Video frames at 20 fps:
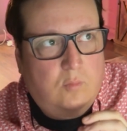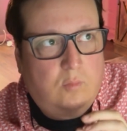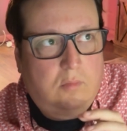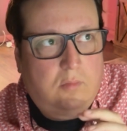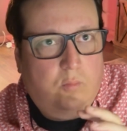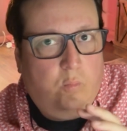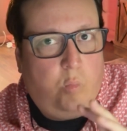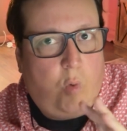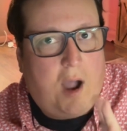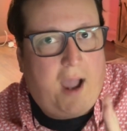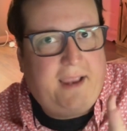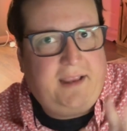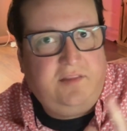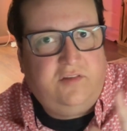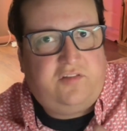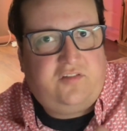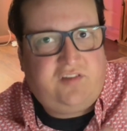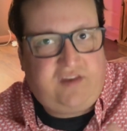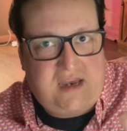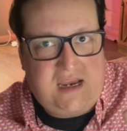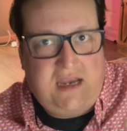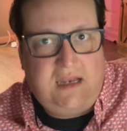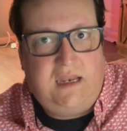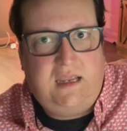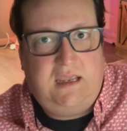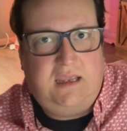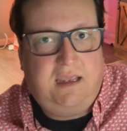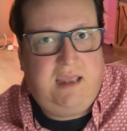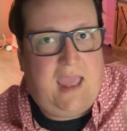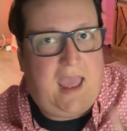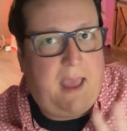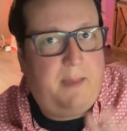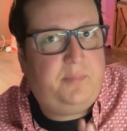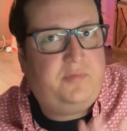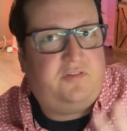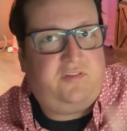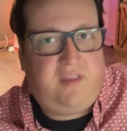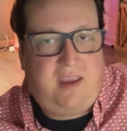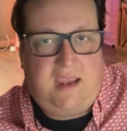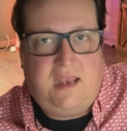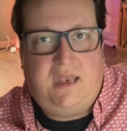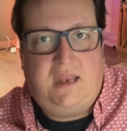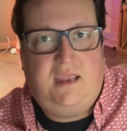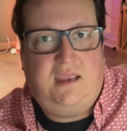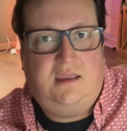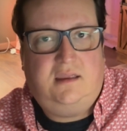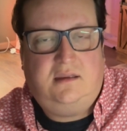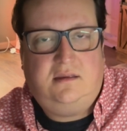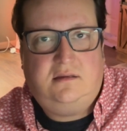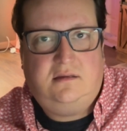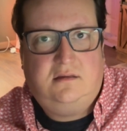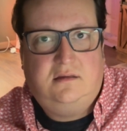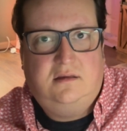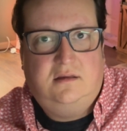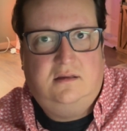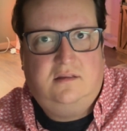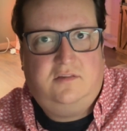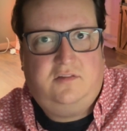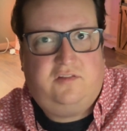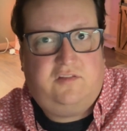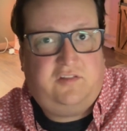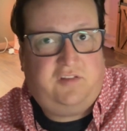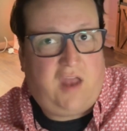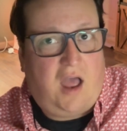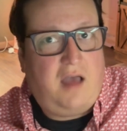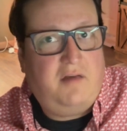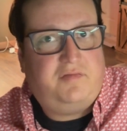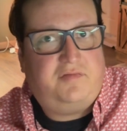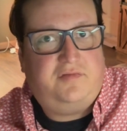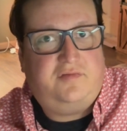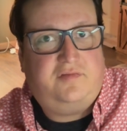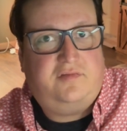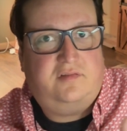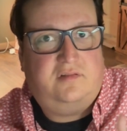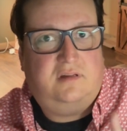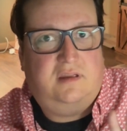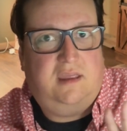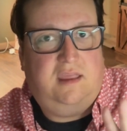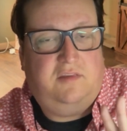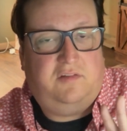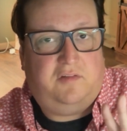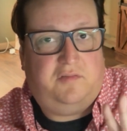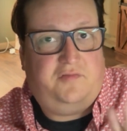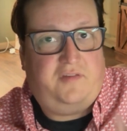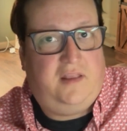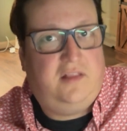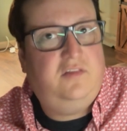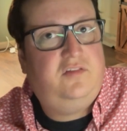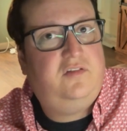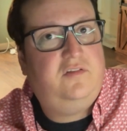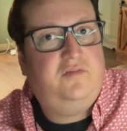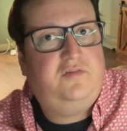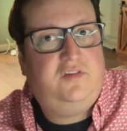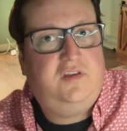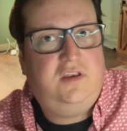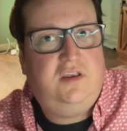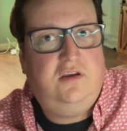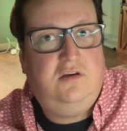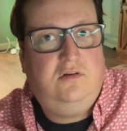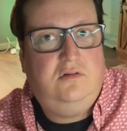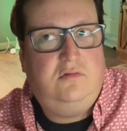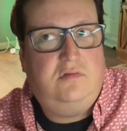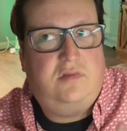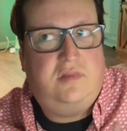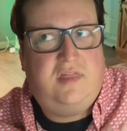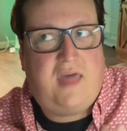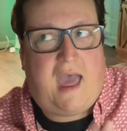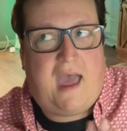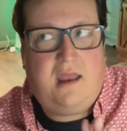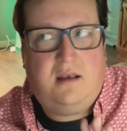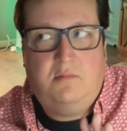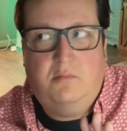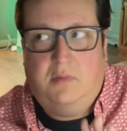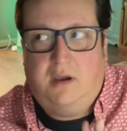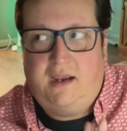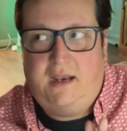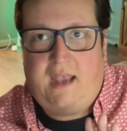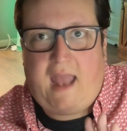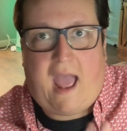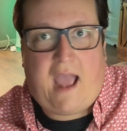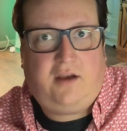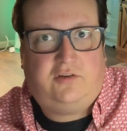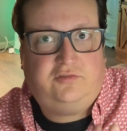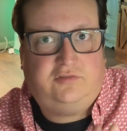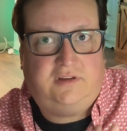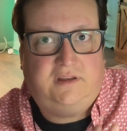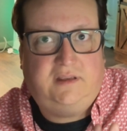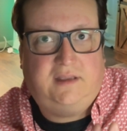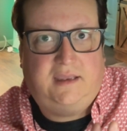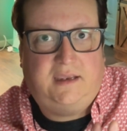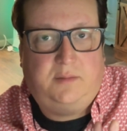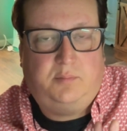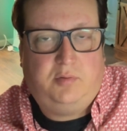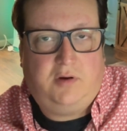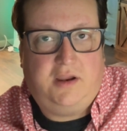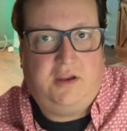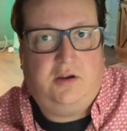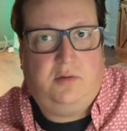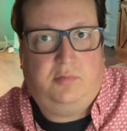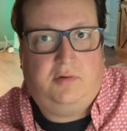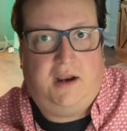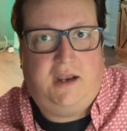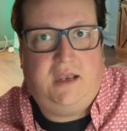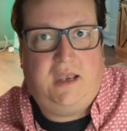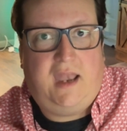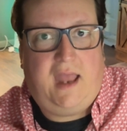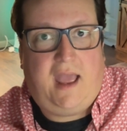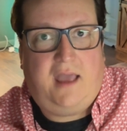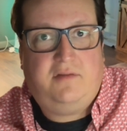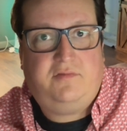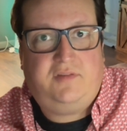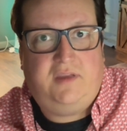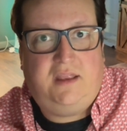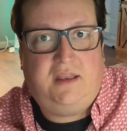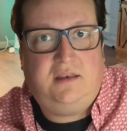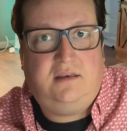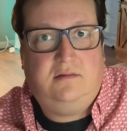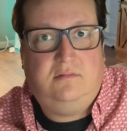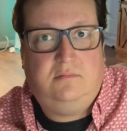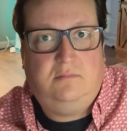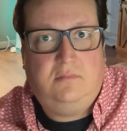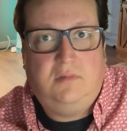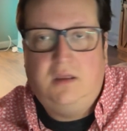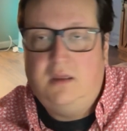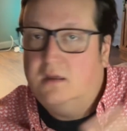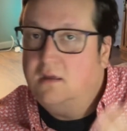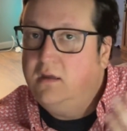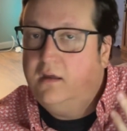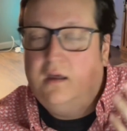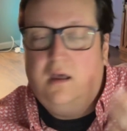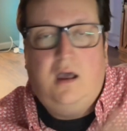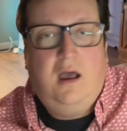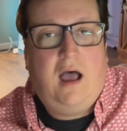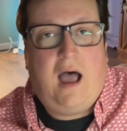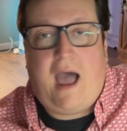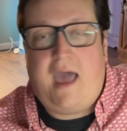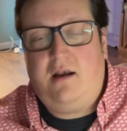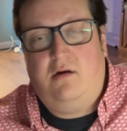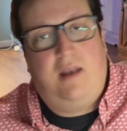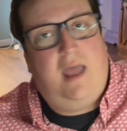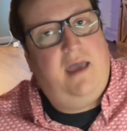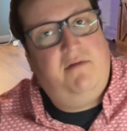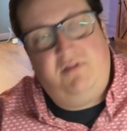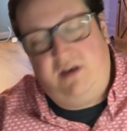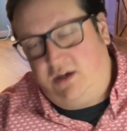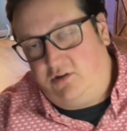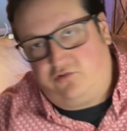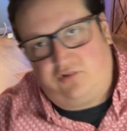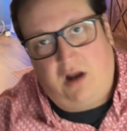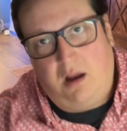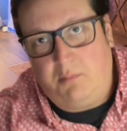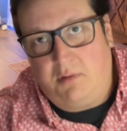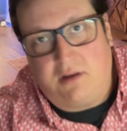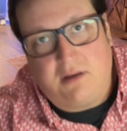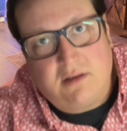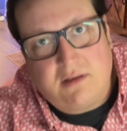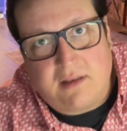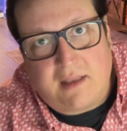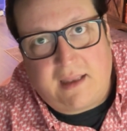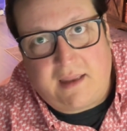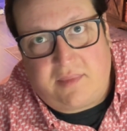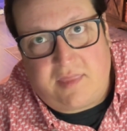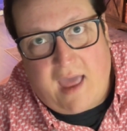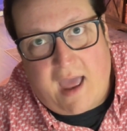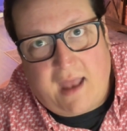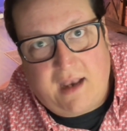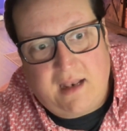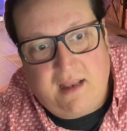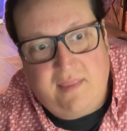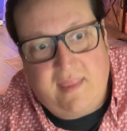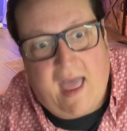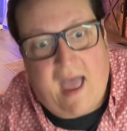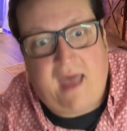Weinstein-y, Epstein-y stuff is offensive to you, that might actually like break your brain in half. I don't have any trauma like that, and